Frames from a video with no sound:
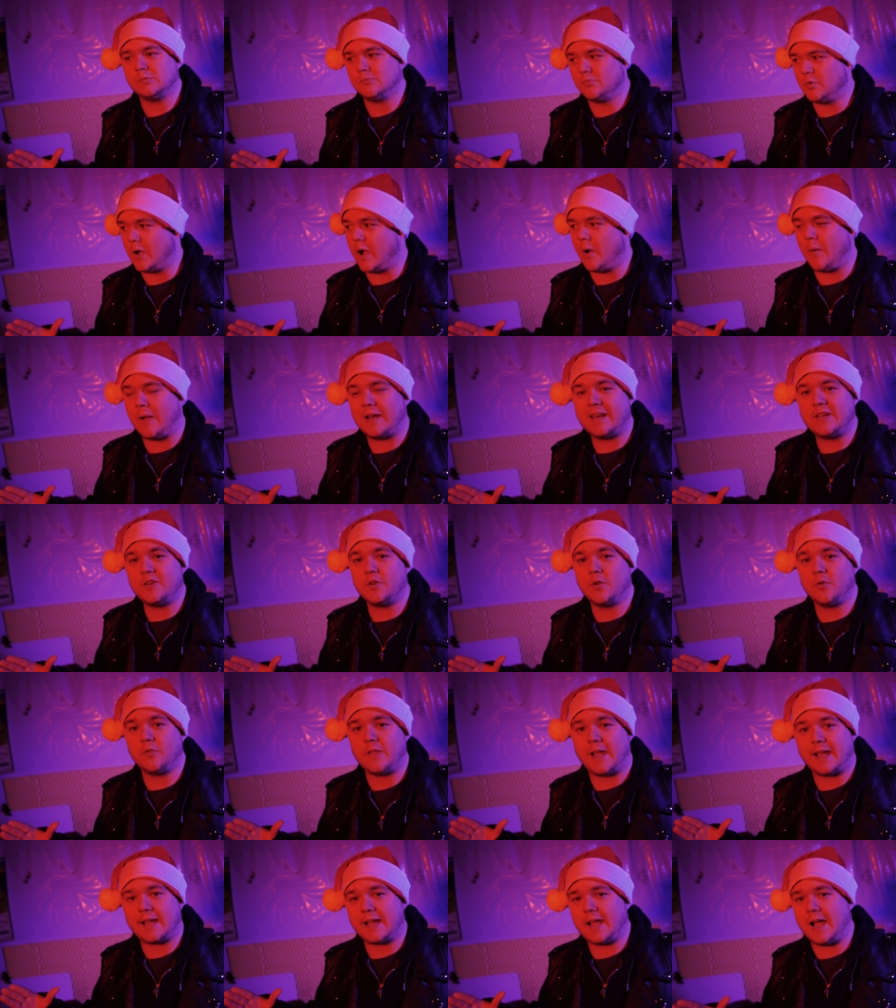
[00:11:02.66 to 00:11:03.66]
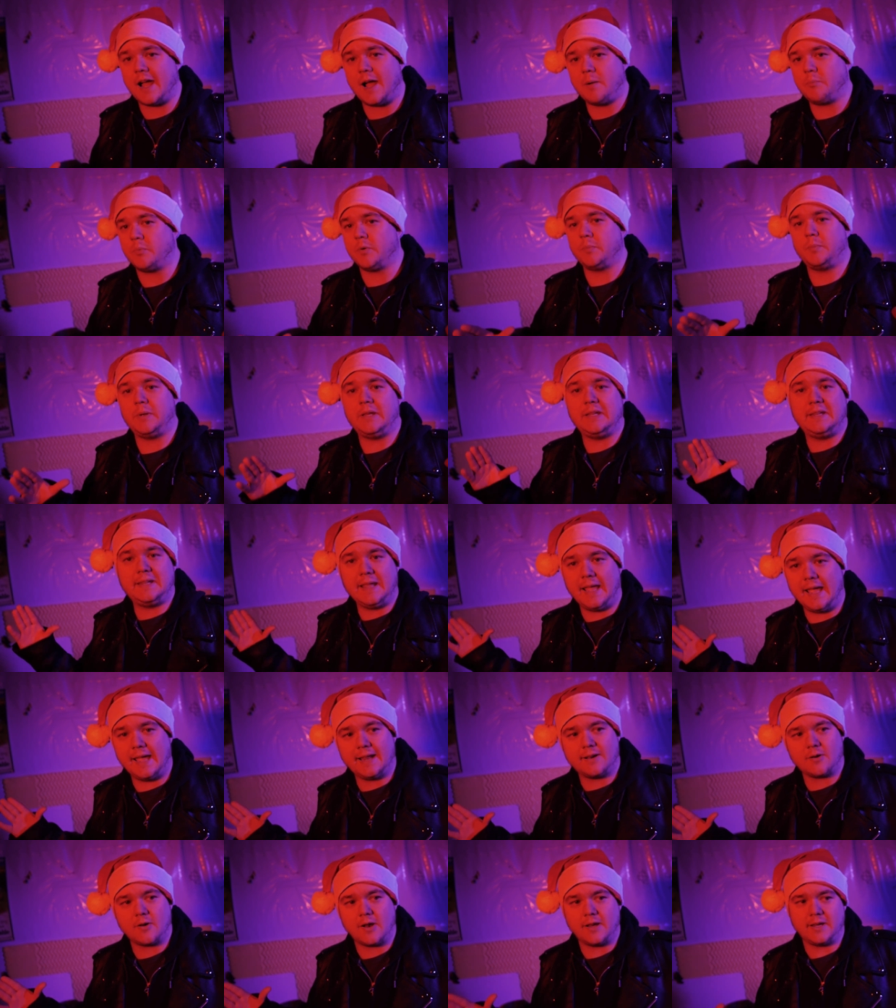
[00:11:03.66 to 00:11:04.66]
wow i didn't know that cop would be
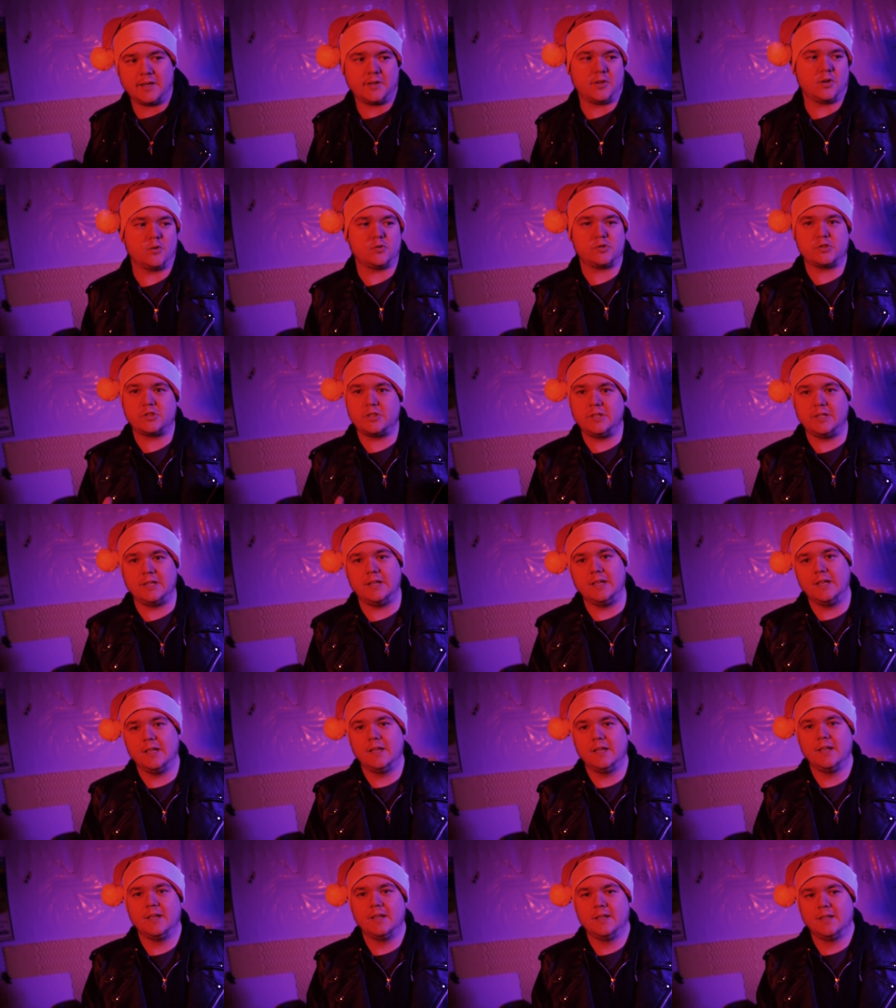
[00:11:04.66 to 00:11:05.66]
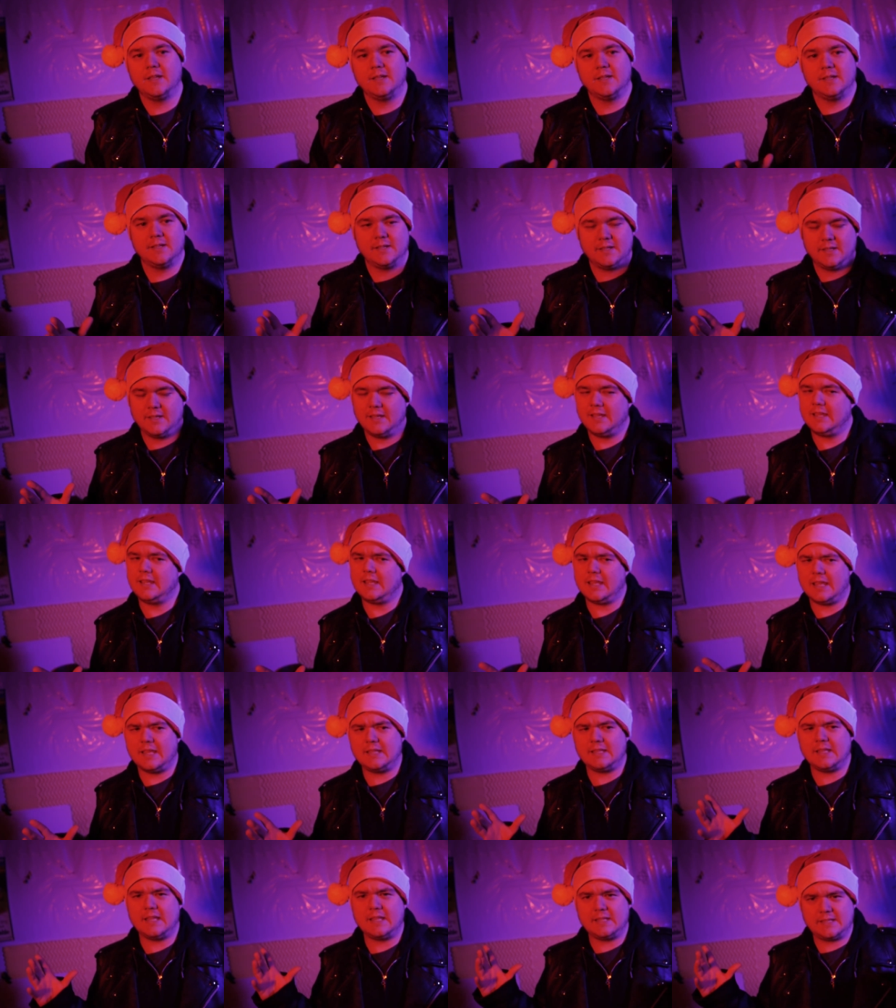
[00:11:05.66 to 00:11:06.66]
dead or i didn't know she it,
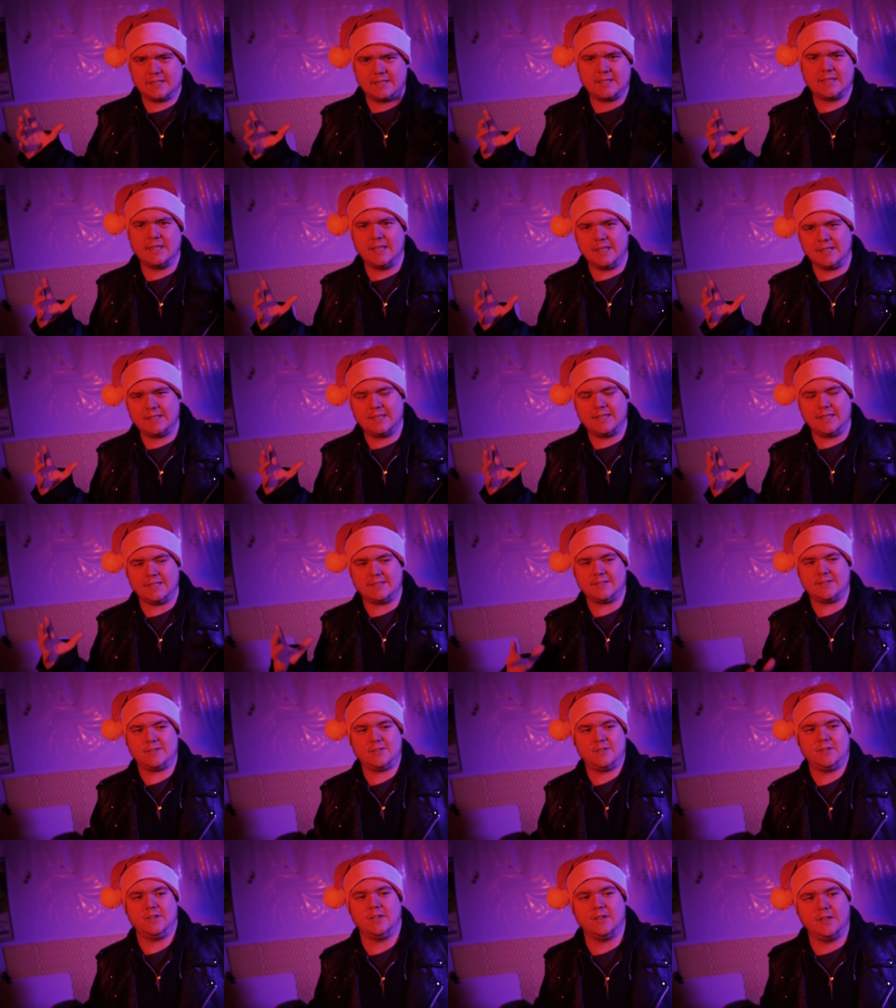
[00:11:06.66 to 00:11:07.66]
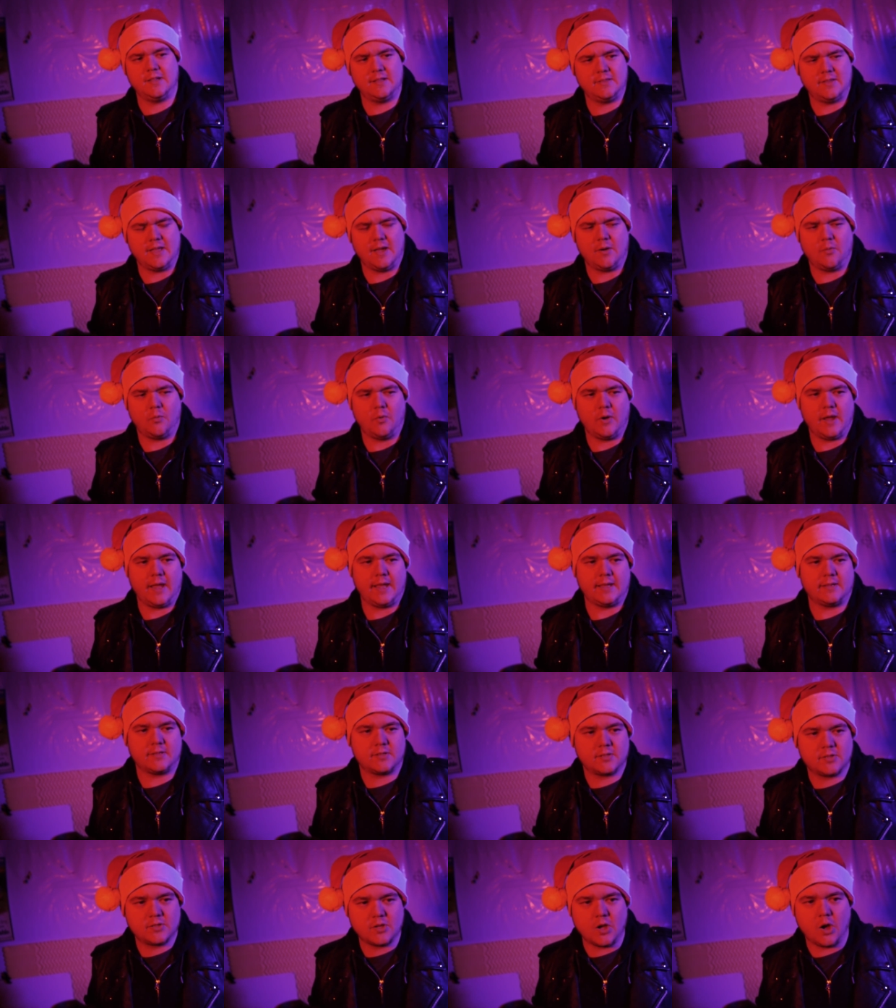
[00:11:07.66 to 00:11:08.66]
it, it gets to you in that way
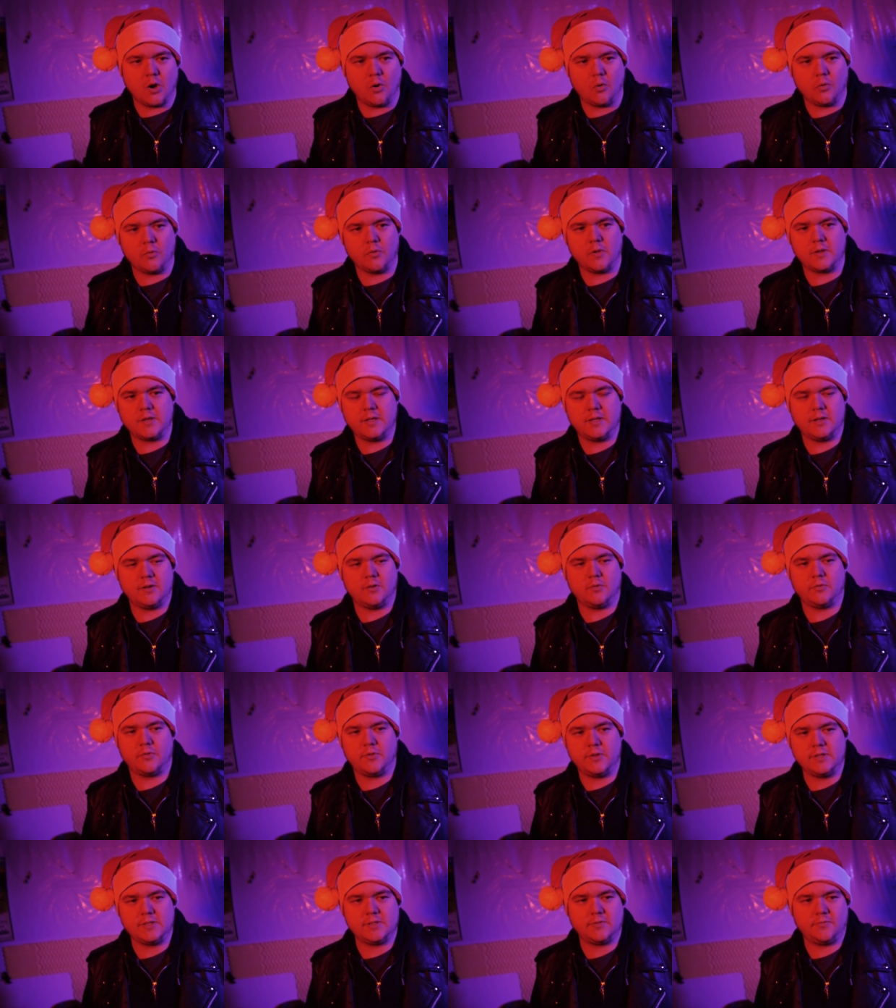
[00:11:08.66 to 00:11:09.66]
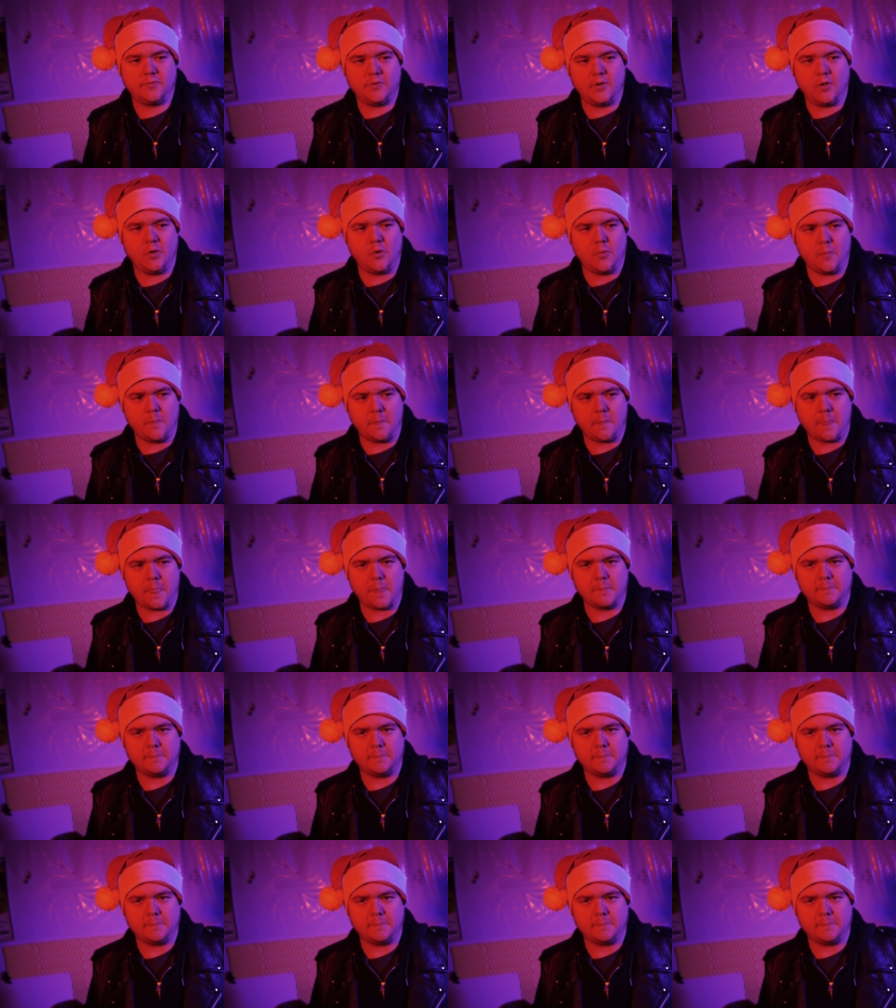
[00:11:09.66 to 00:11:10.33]
so you know this film